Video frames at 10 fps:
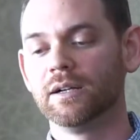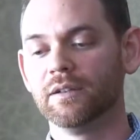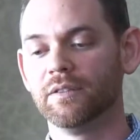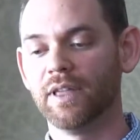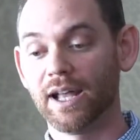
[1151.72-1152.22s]

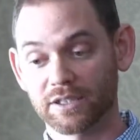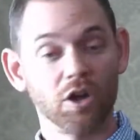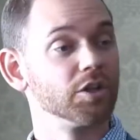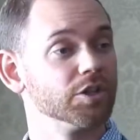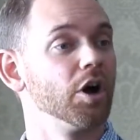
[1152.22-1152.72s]
that's
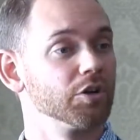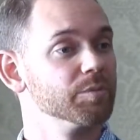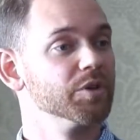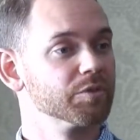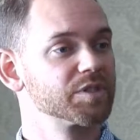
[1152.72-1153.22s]
called an
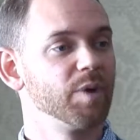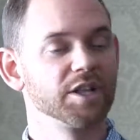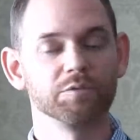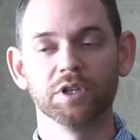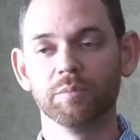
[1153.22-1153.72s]
autoimmune
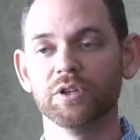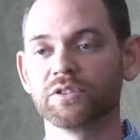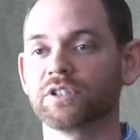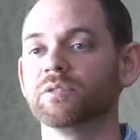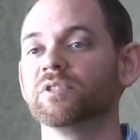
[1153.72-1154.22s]
response, when the immune
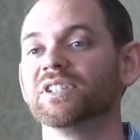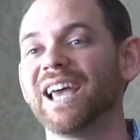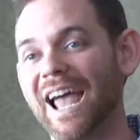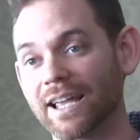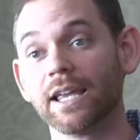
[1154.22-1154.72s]
system's
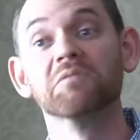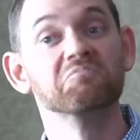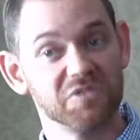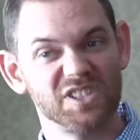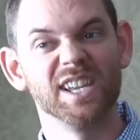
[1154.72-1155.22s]
attacking
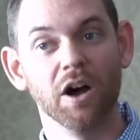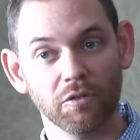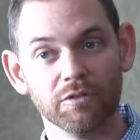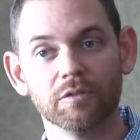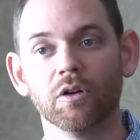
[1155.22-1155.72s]

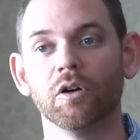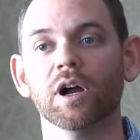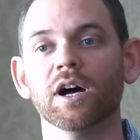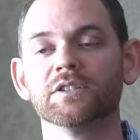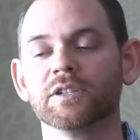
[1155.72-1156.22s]
self or
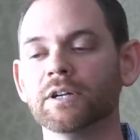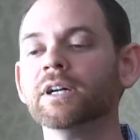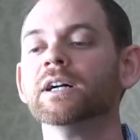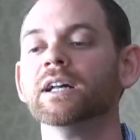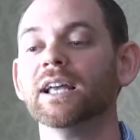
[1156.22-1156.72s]
us.
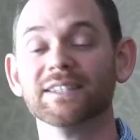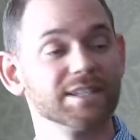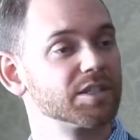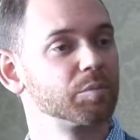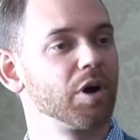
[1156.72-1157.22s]
Is
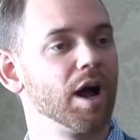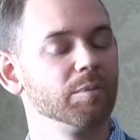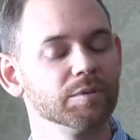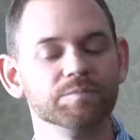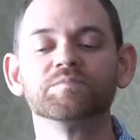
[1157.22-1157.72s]
this a
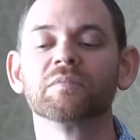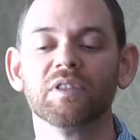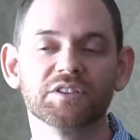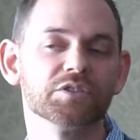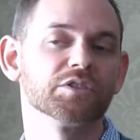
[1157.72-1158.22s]
problem?
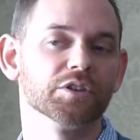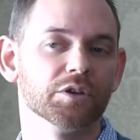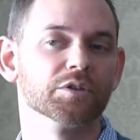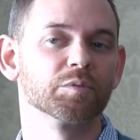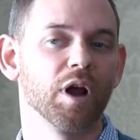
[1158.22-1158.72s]
This is a
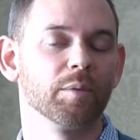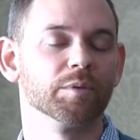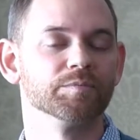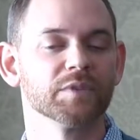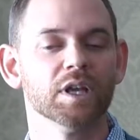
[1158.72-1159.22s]
huge
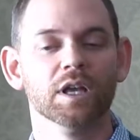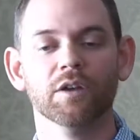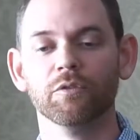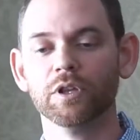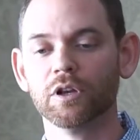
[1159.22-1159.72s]
problem.
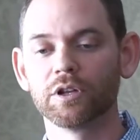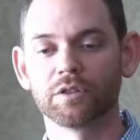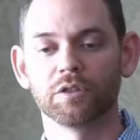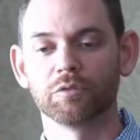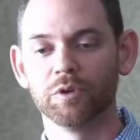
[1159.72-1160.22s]
If we look at
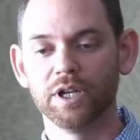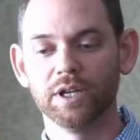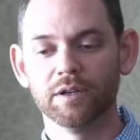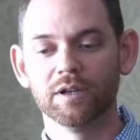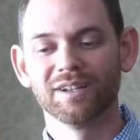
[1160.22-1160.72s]
the
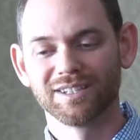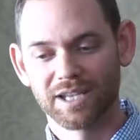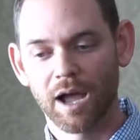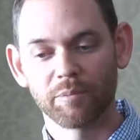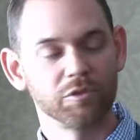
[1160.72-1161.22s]
3
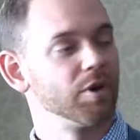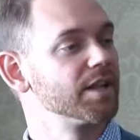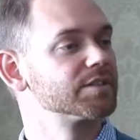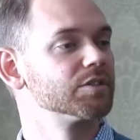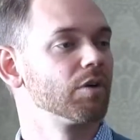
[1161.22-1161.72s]
top
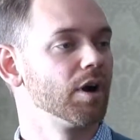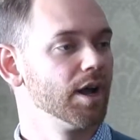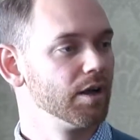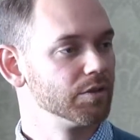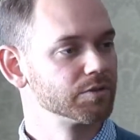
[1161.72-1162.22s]
threats to our
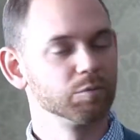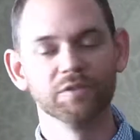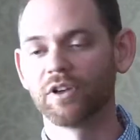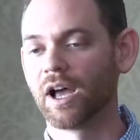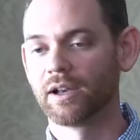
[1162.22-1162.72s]
health,
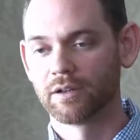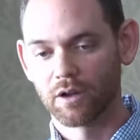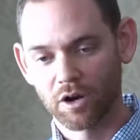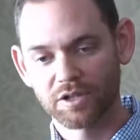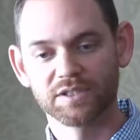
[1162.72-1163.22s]
we've got
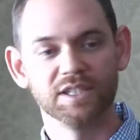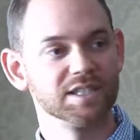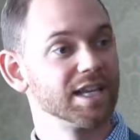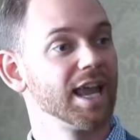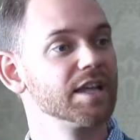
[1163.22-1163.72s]
heart disease
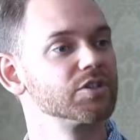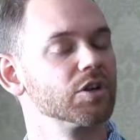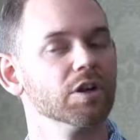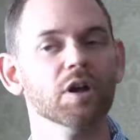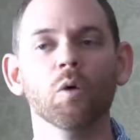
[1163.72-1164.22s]
and
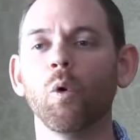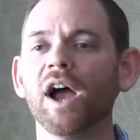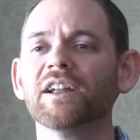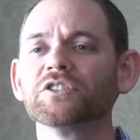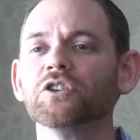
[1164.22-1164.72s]
cancer.
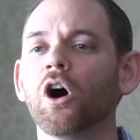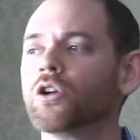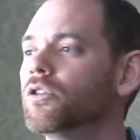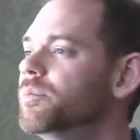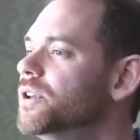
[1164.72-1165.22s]
Why doesn't
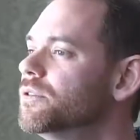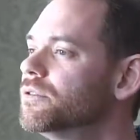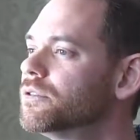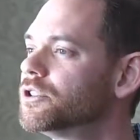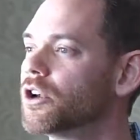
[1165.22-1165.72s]

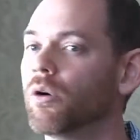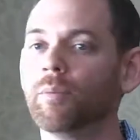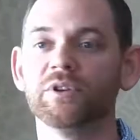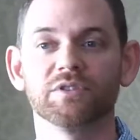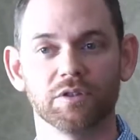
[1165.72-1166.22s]
autoimmune show
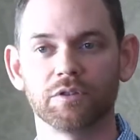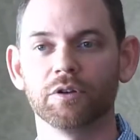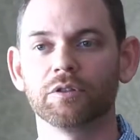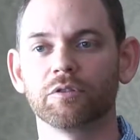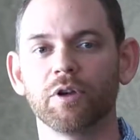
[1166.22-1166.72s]
up as the
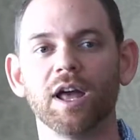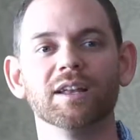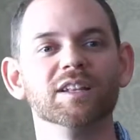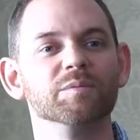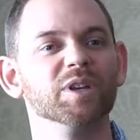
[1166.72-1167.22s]
3rd threat?
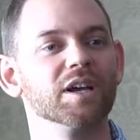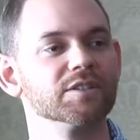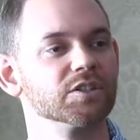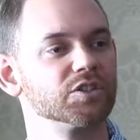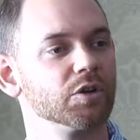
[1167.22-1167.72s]
It's
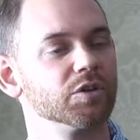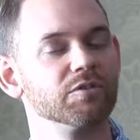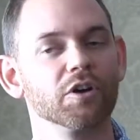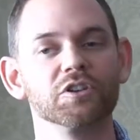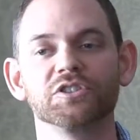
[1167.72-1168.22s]
because it's so
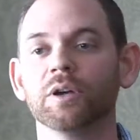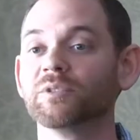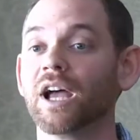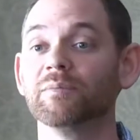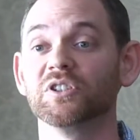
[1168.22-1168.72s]
diverse.
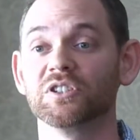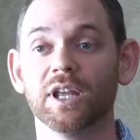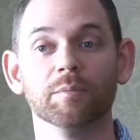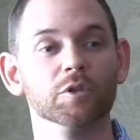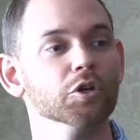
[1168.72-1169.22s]
Sometimes it's
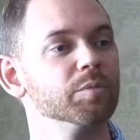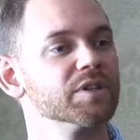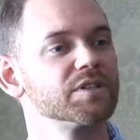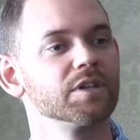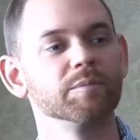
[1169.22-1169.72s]
named
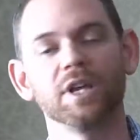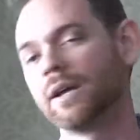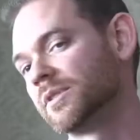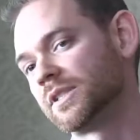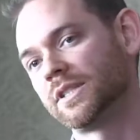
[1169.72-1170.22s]
lupus,
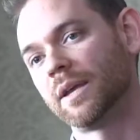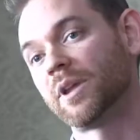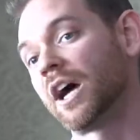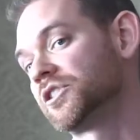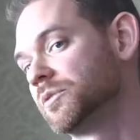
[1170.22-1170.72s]
sometimes it's named
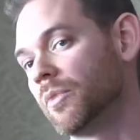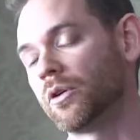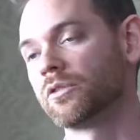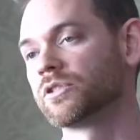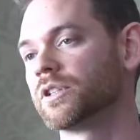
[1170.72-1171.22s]

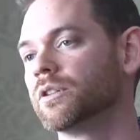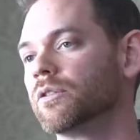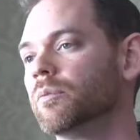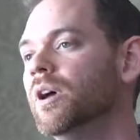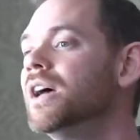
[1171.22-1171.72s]
Hashimoto's
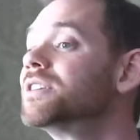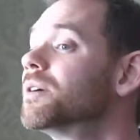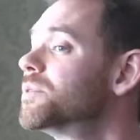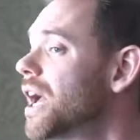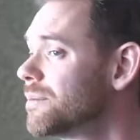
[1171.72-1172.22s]
syndrome,
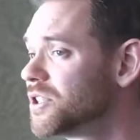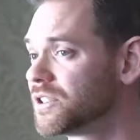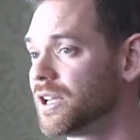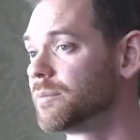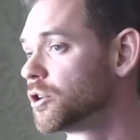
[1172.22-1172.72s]
sometimes
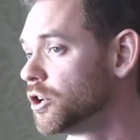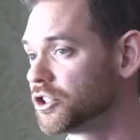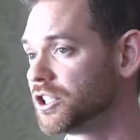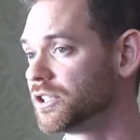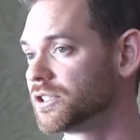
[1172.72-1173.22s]
it's named
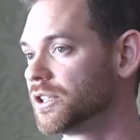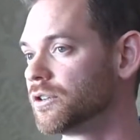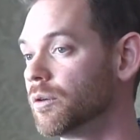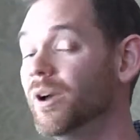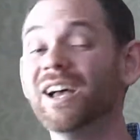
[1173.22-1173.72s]
Cushing's
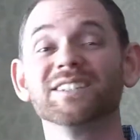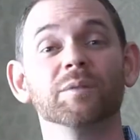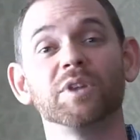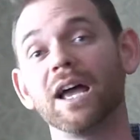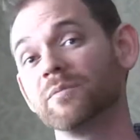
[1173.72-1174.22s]
syndrome,
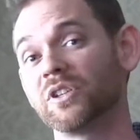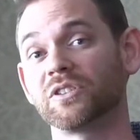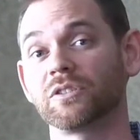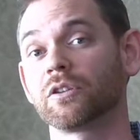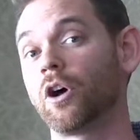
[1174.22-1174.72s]
sometimes
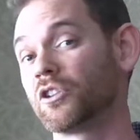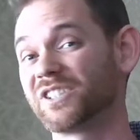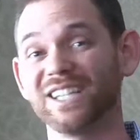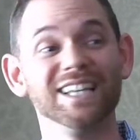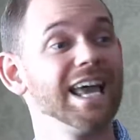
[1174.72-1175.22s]
it's called
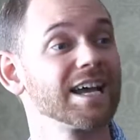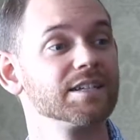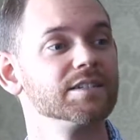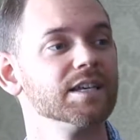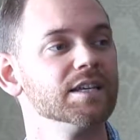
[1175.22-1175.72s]
celiac
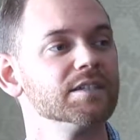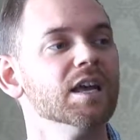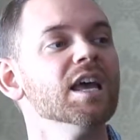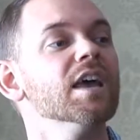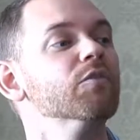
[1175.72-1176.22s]
disease.
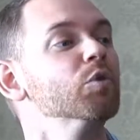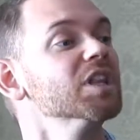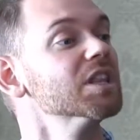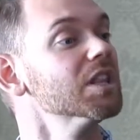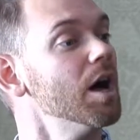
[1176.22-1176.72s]
If we
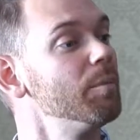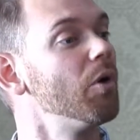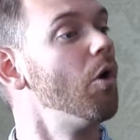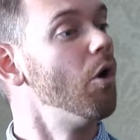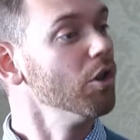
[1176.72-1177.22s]
lump
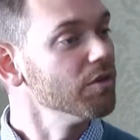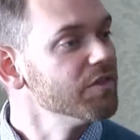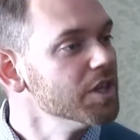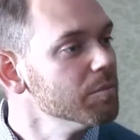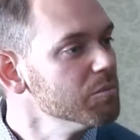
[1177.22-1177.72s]
all of
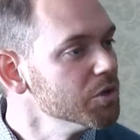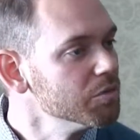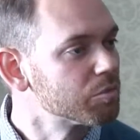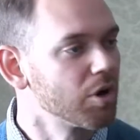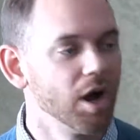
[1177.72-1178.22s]
the
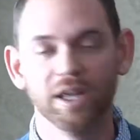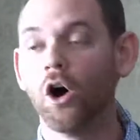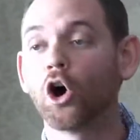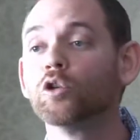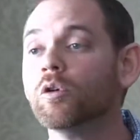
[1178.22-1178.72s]

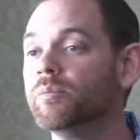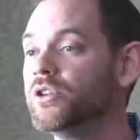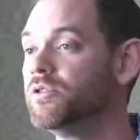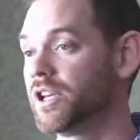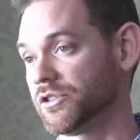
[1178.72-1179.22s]

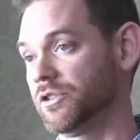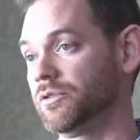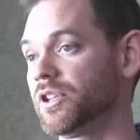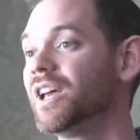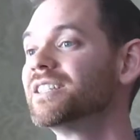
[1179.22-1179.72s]
autoimmune
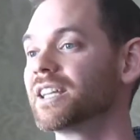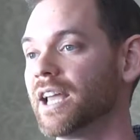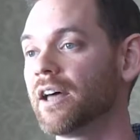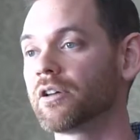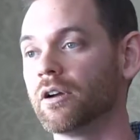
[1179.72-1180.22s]
issues
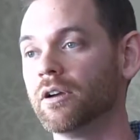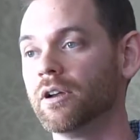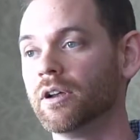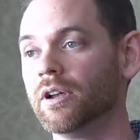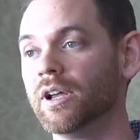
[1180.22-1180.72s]
together,
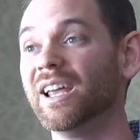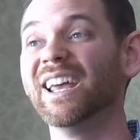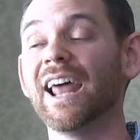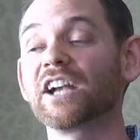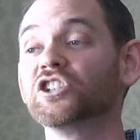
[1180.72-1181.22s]

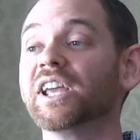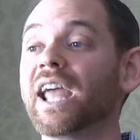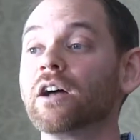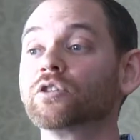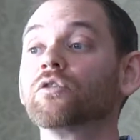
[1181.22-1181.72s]
it actually
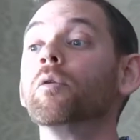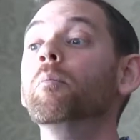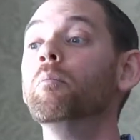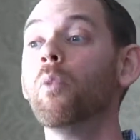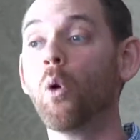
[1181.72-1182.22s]
accounts for
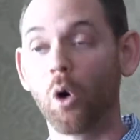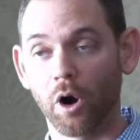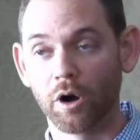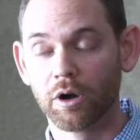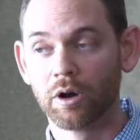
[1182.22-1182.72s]

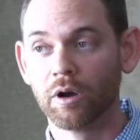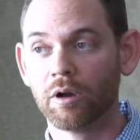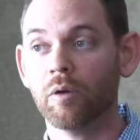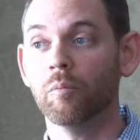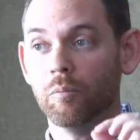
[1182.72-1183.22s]
more
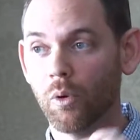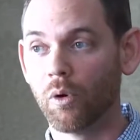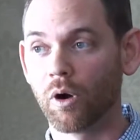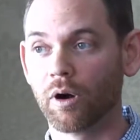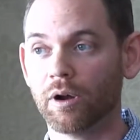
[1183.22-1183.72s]

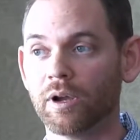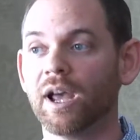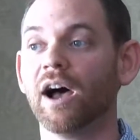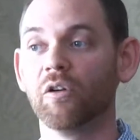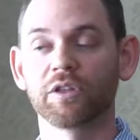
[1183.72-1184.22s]

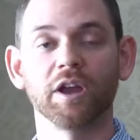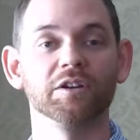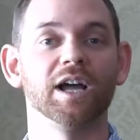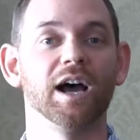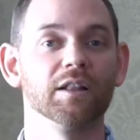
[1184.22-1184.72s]

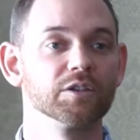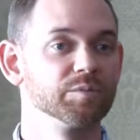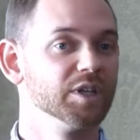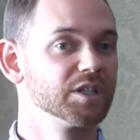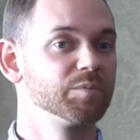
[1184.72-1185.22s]
healthcare dollars
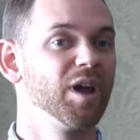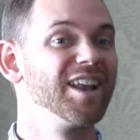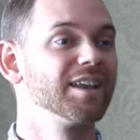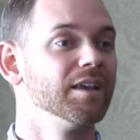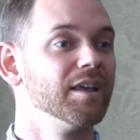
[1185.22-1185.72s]
being
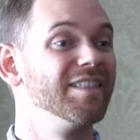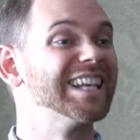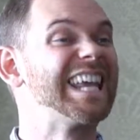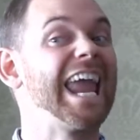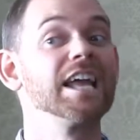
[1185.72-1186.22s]
spent
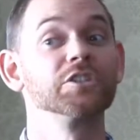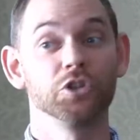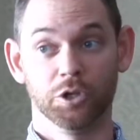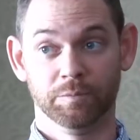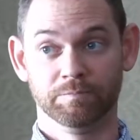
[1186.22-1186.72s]
than cancer.